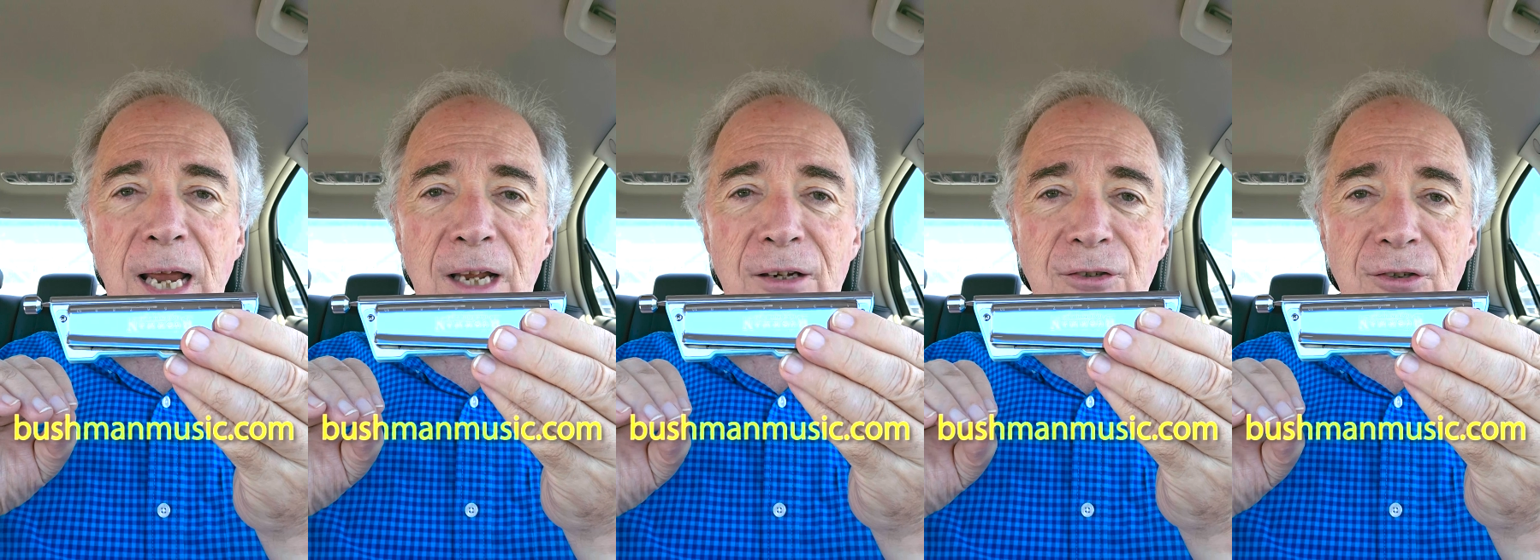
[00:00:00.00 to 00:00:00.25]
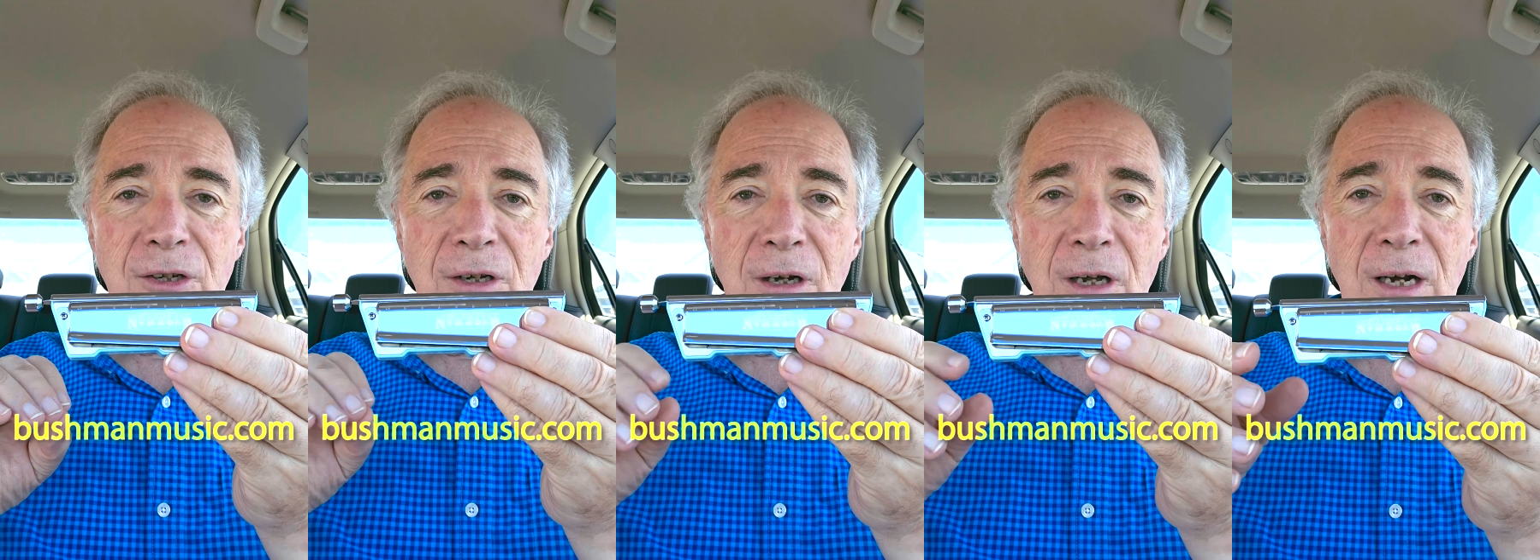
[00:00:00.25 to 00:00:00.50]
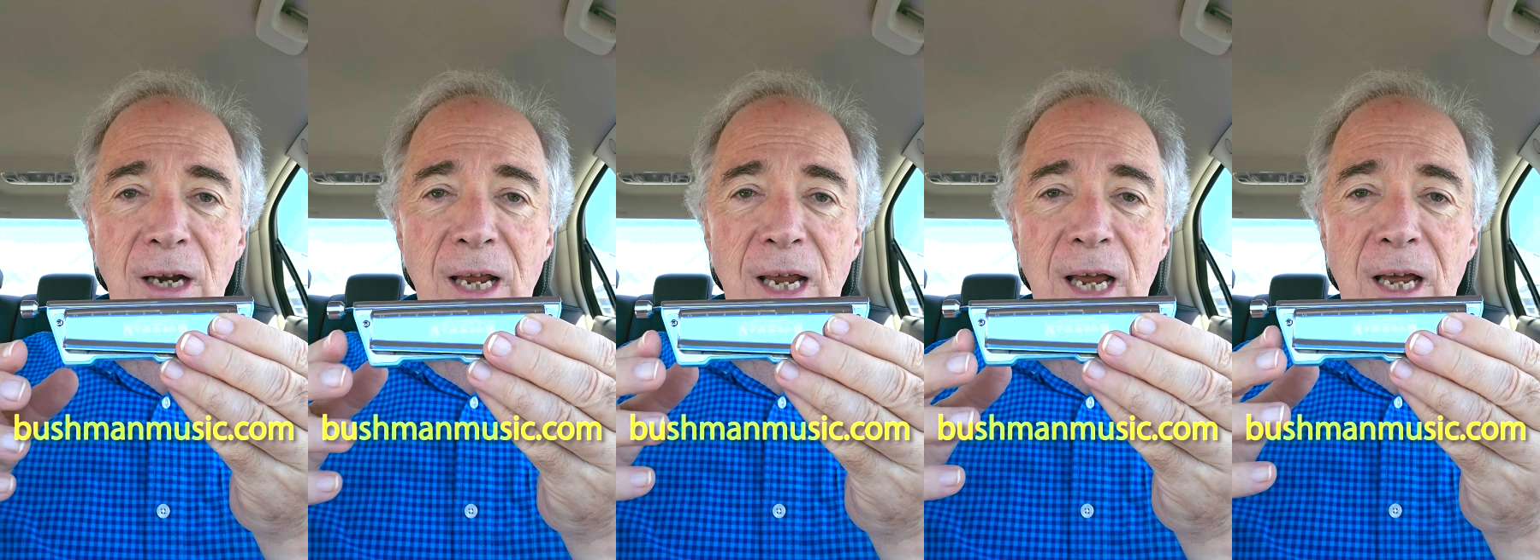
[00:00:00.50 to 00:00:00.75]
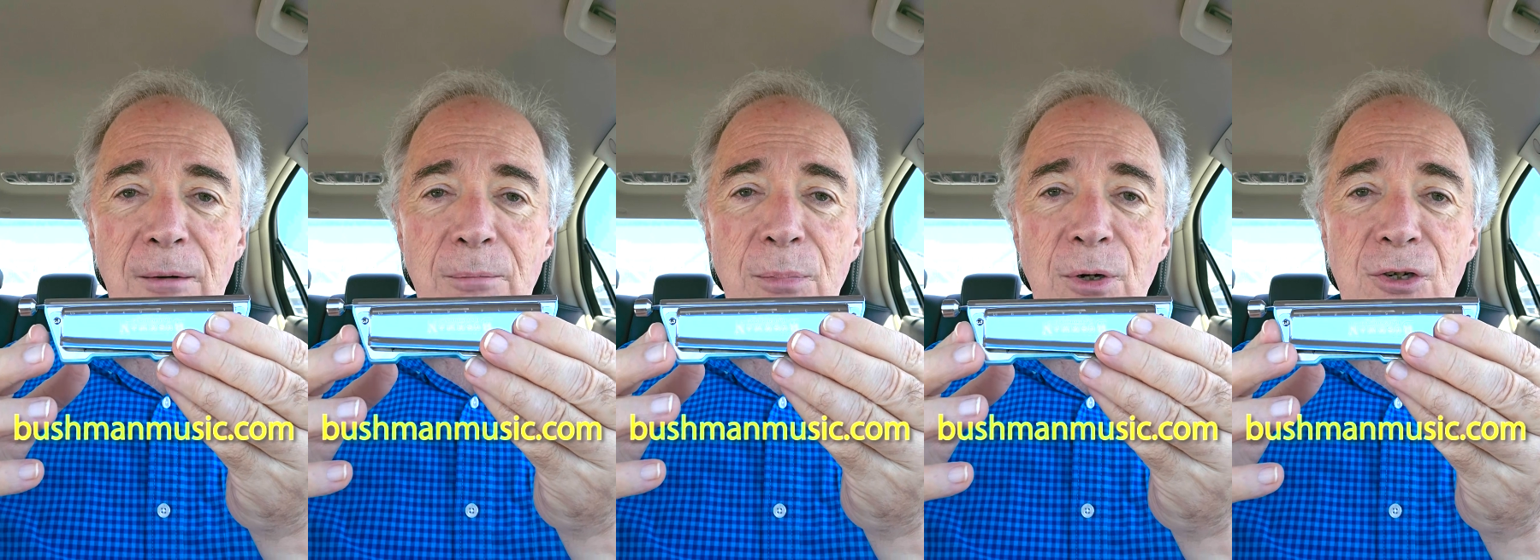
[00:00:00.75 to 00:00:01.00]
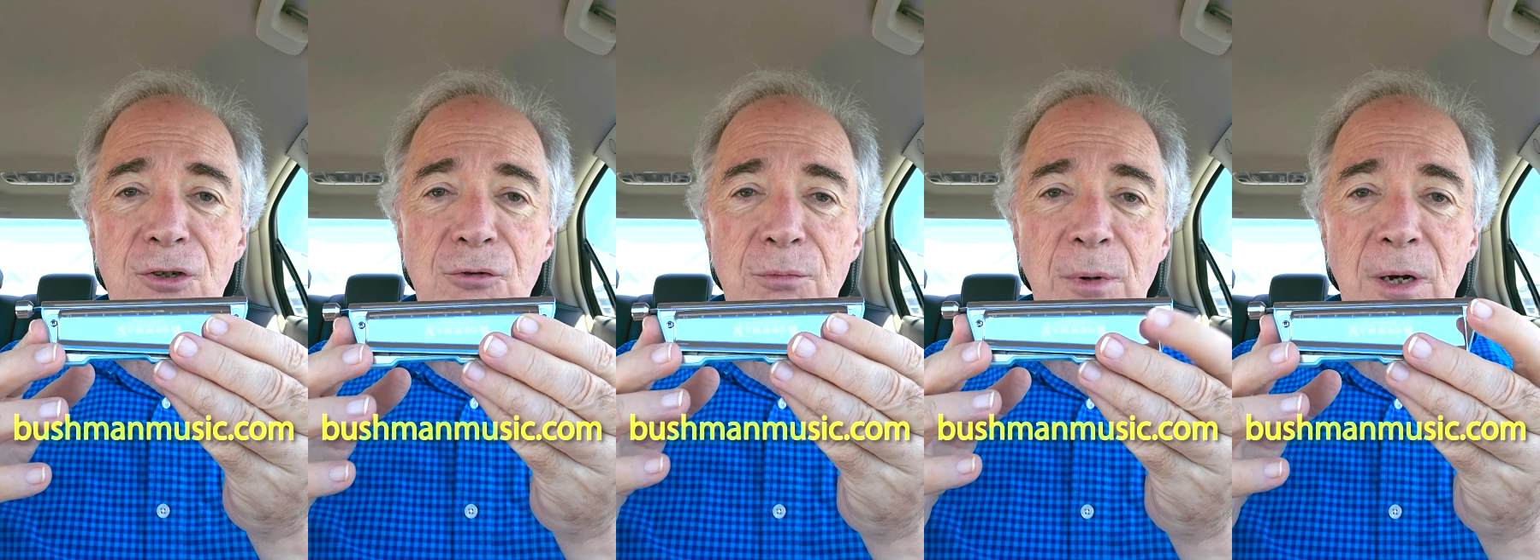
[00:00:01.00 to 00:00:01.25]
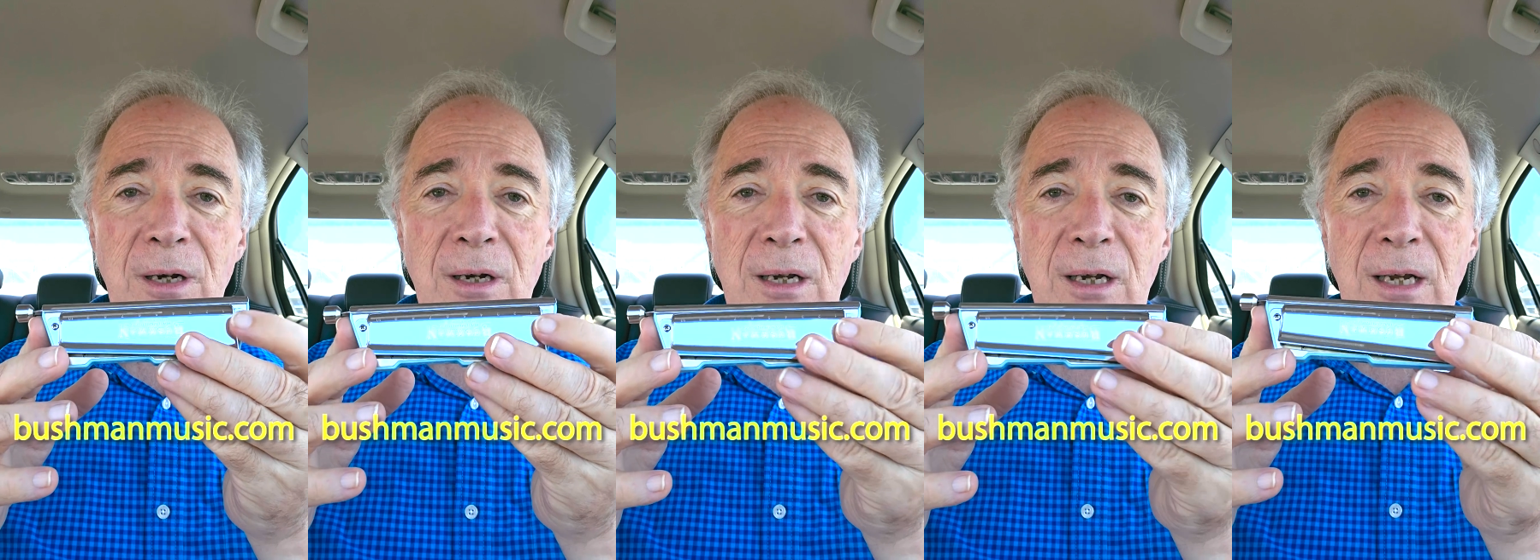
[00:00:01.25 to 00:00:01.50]
has done at
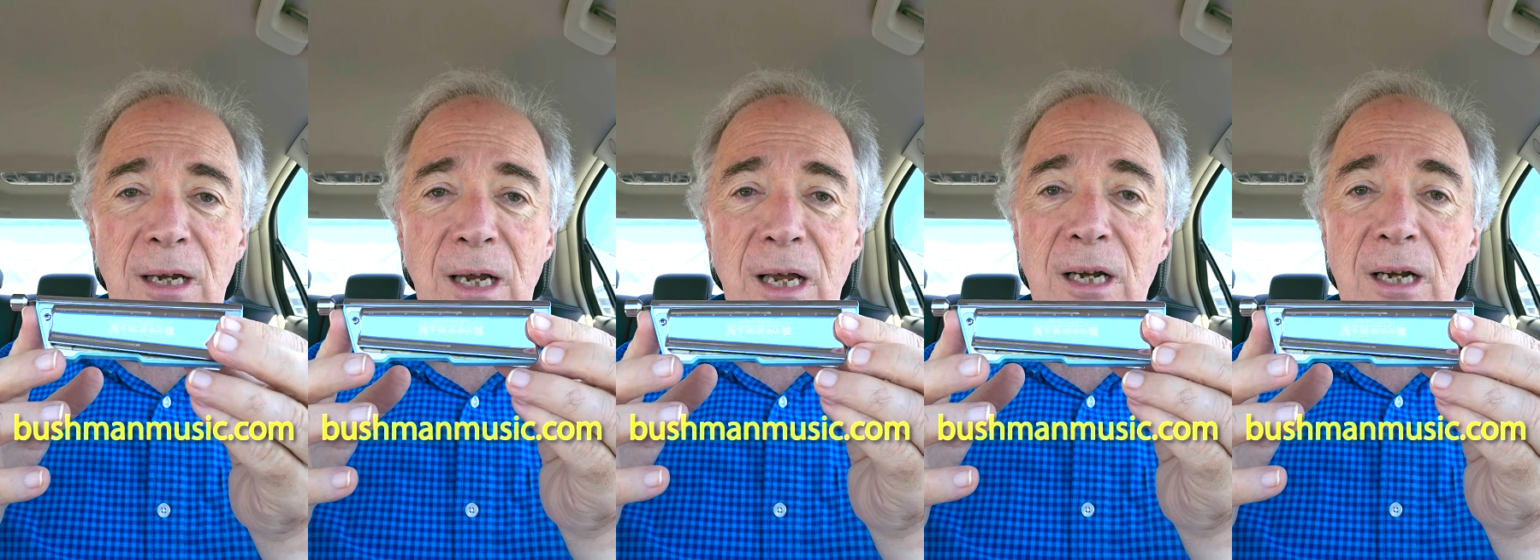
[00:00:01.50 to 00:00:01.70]
Bushman,